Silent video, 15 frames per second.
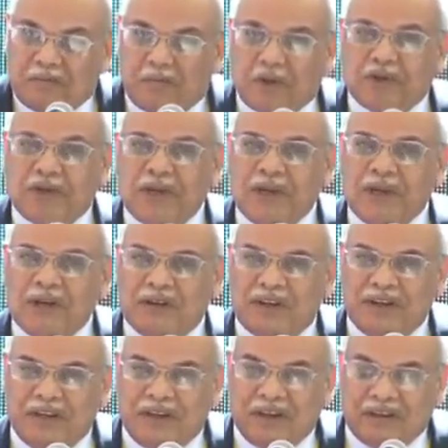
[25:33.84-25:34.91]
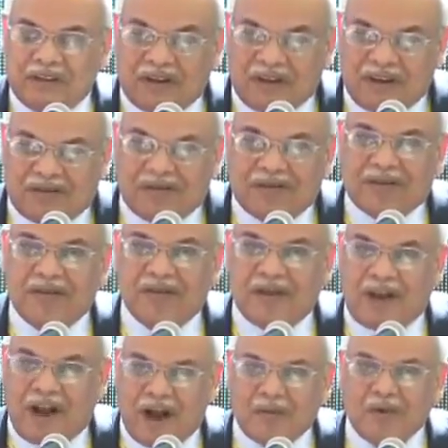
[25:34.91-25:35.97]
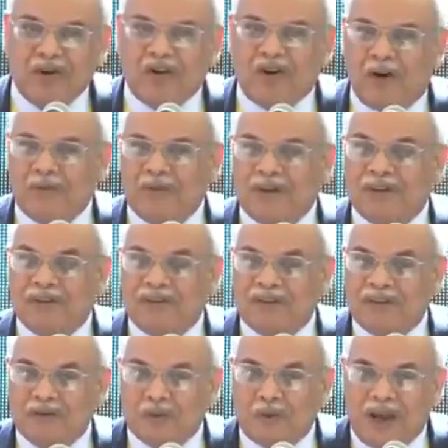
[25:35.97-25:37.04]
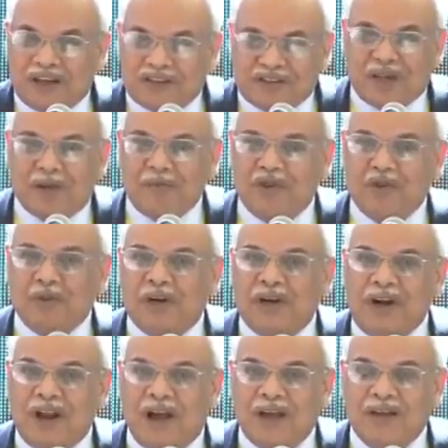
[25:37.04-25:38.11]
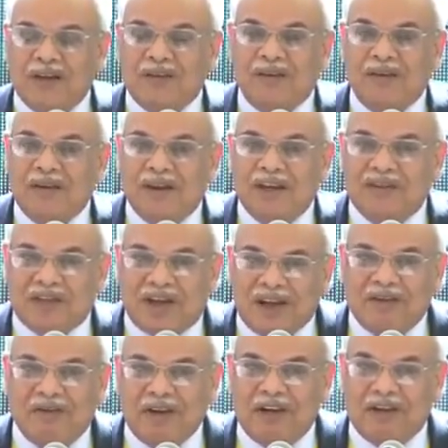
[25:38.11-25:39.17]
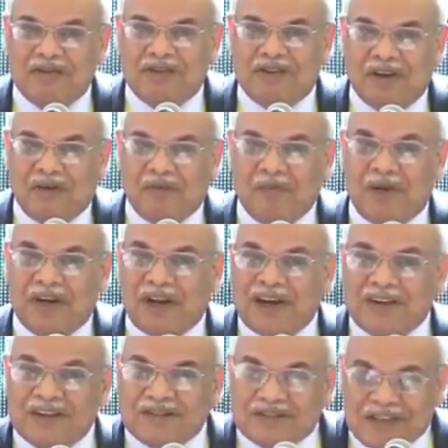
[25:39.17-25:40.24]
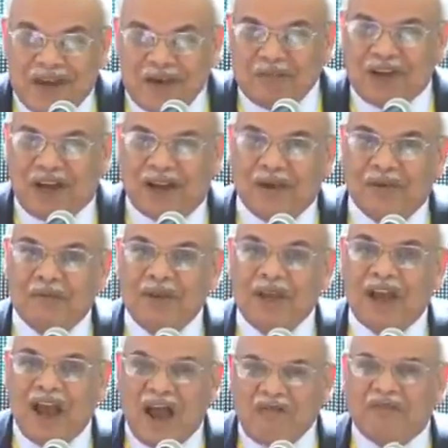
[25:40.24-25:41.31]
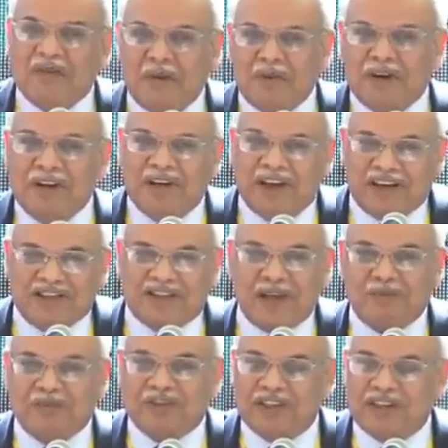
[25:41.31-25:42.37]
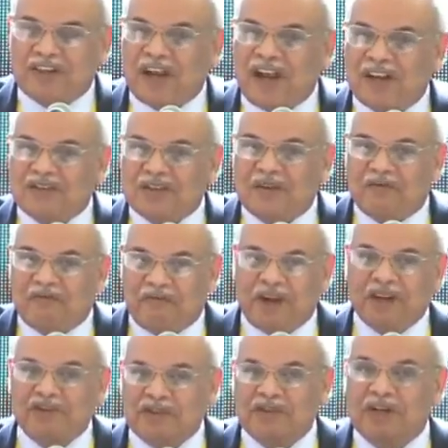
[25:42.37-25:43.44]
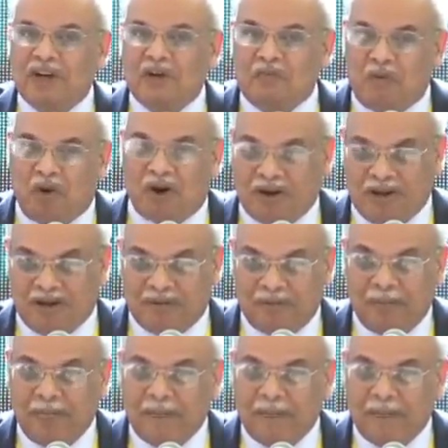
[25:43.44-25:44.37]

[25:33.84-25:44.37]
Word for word: pushing the uh, Kabul government to accept Durand Line is unrealistic. But at the same time, everybody accepts it as a functional border.